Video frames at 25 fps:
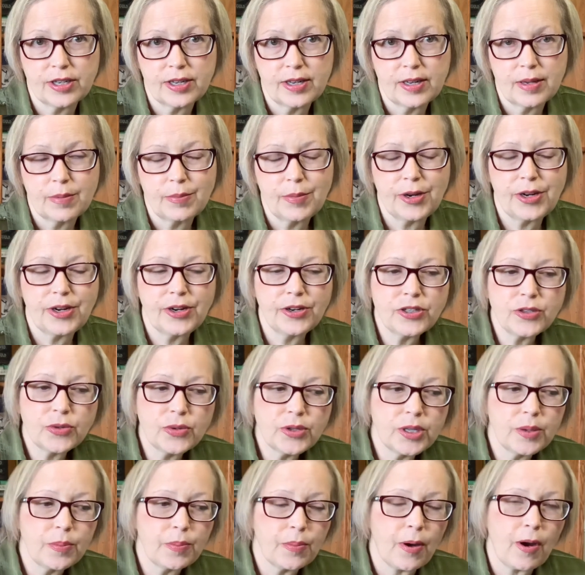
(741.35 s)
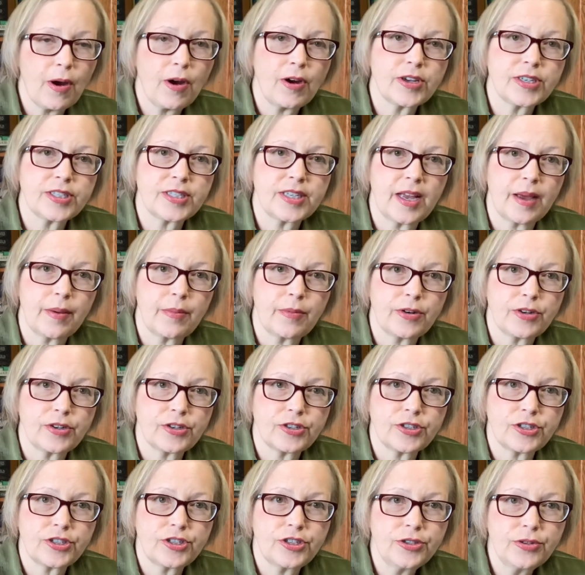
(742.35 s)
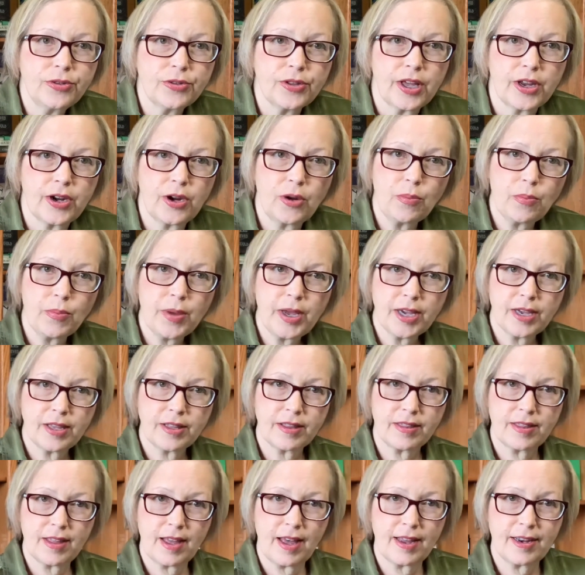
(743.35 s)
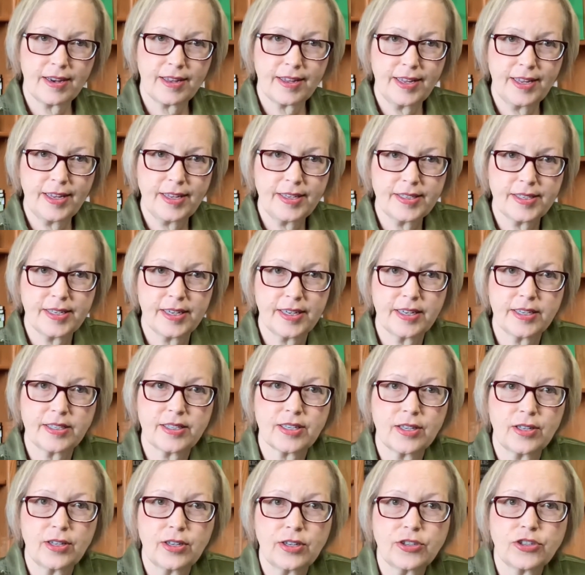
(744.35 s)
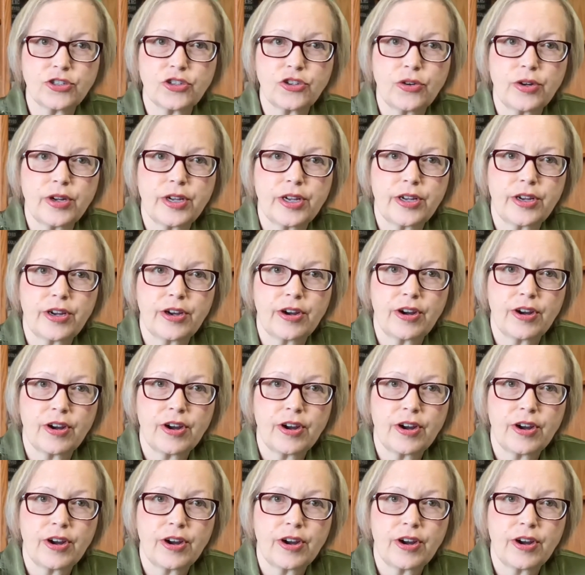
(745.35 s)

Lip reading: But here's what the bar examiners do. They don't make it that easy. It's a little trickier.